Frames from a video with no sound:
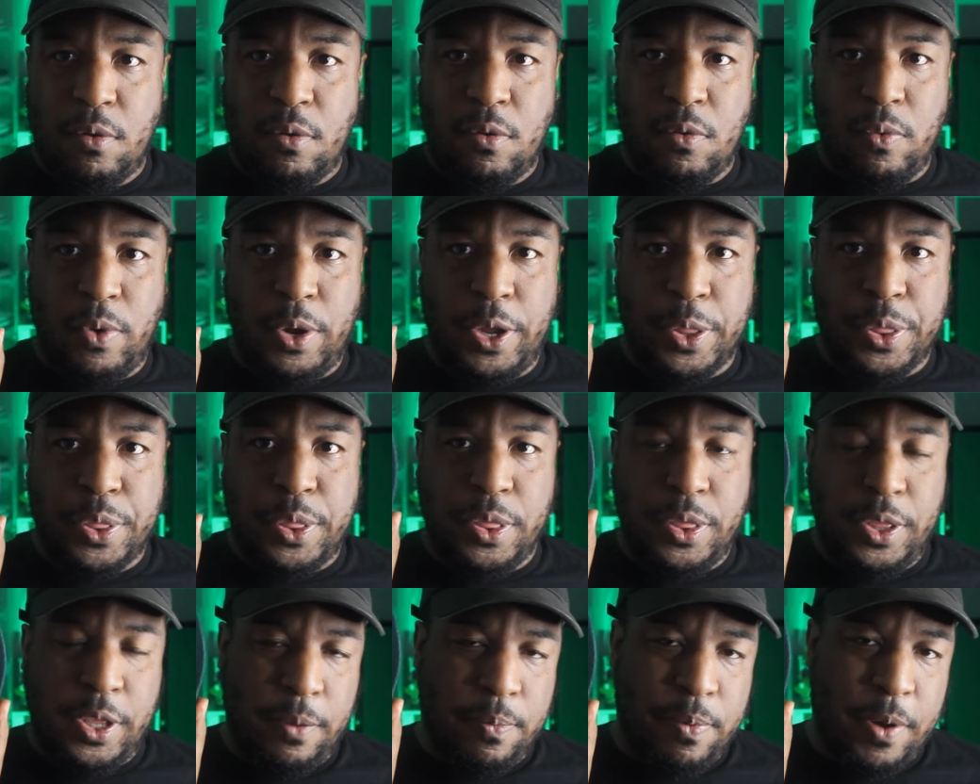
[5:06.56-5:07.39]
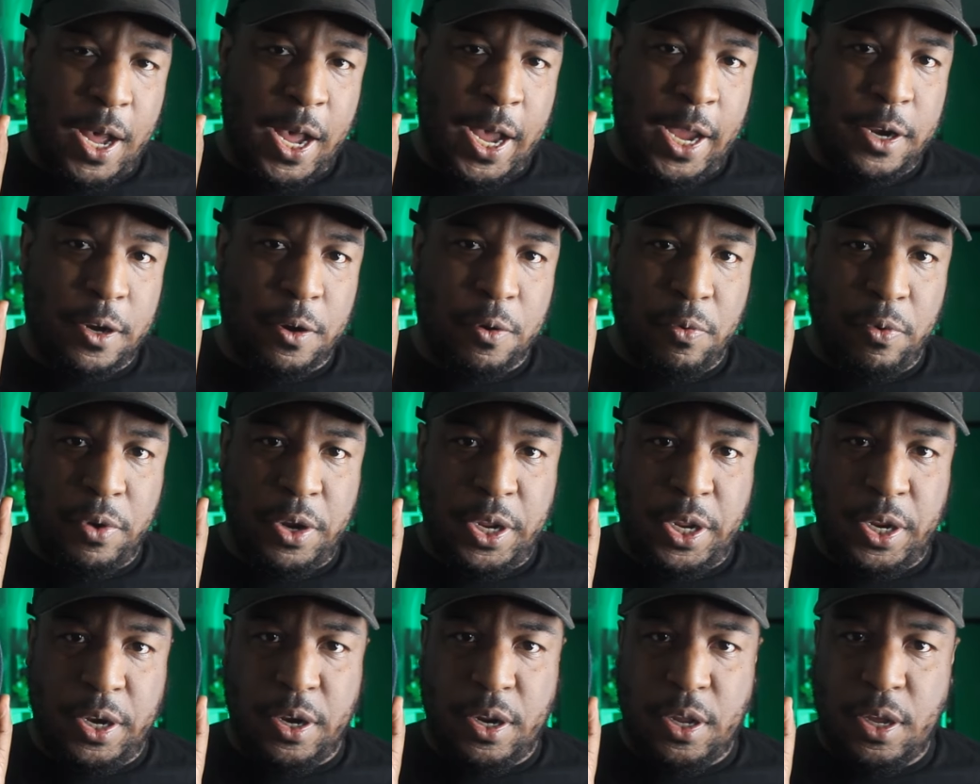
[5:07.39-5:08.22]
with the pine
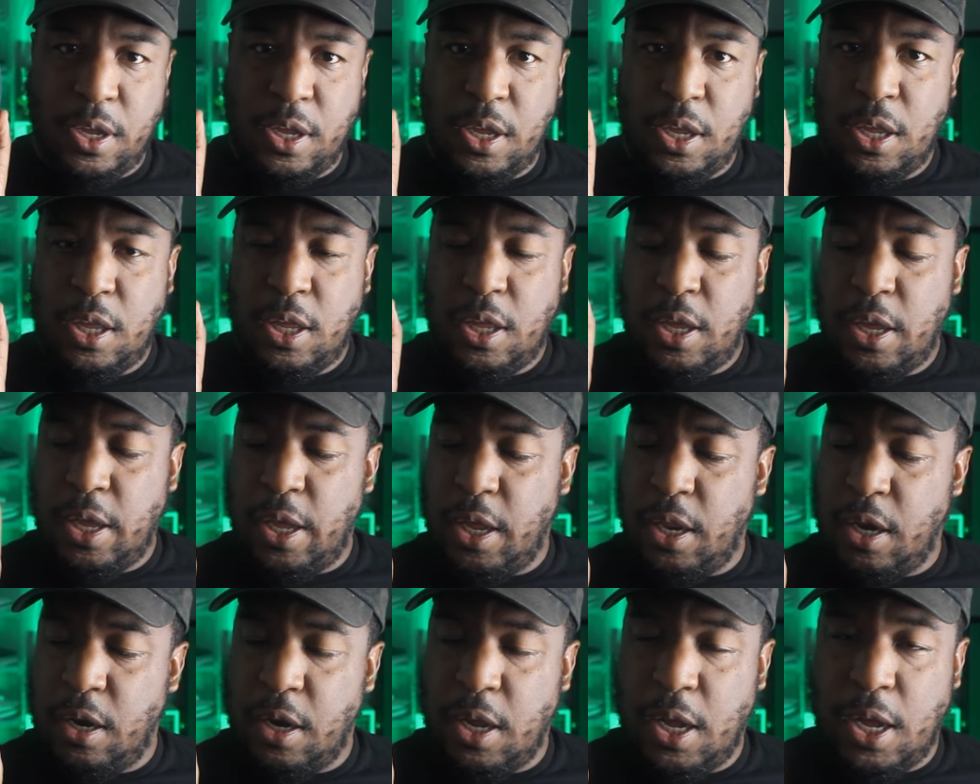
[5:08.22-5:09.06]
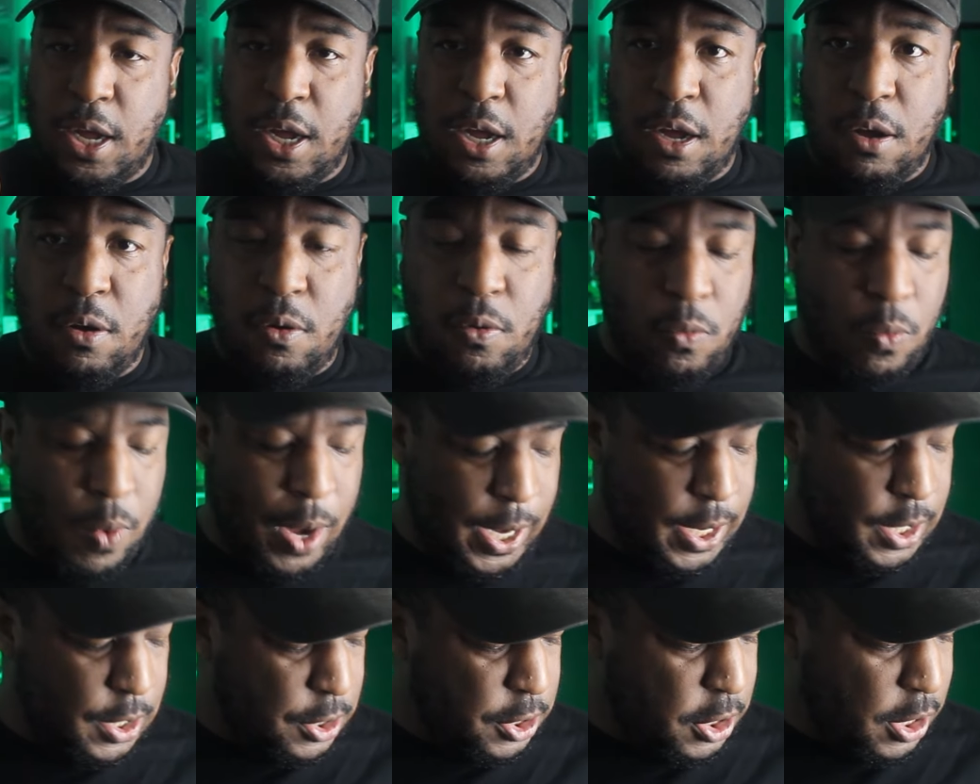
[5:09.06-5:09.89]
green and
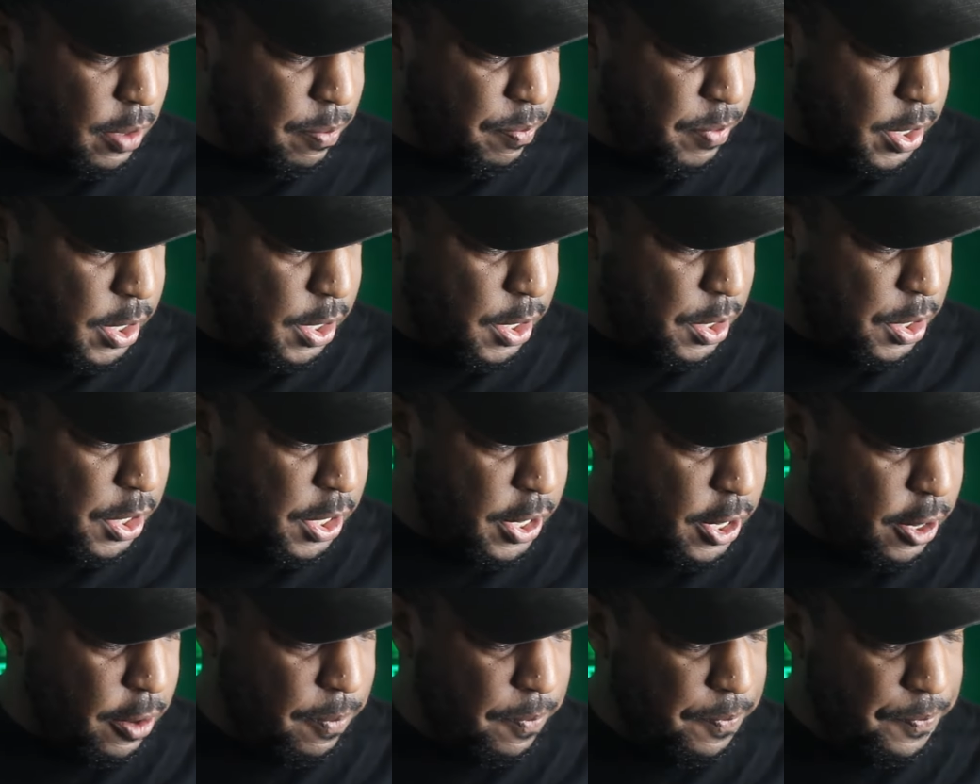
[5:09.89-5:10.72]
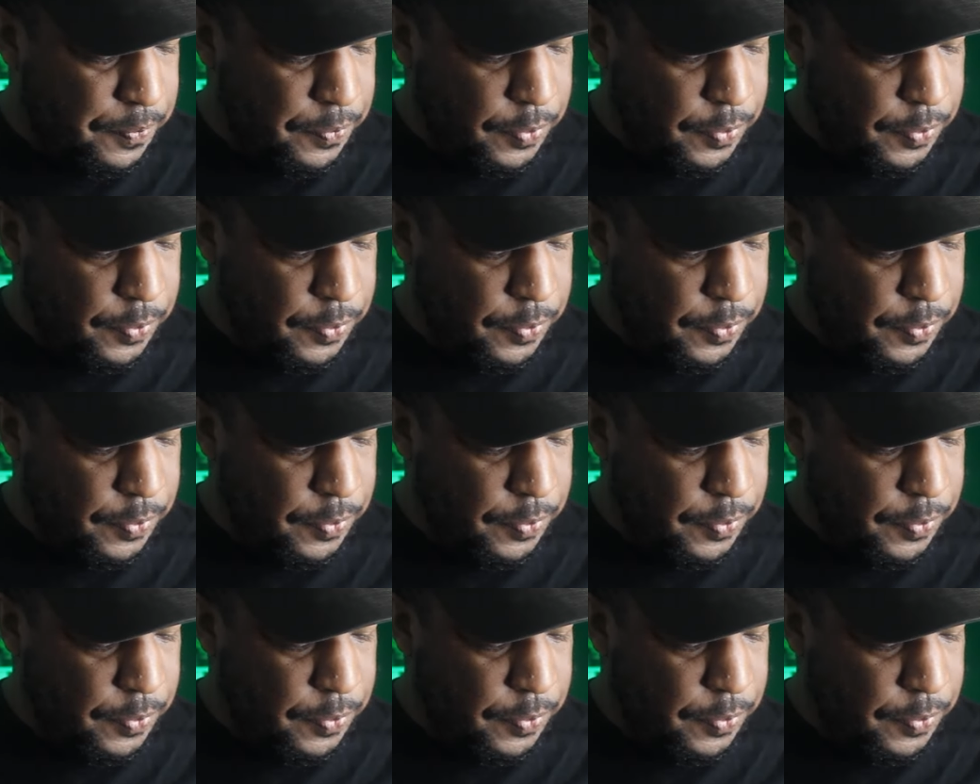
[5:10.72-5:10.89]
white Jumpman there.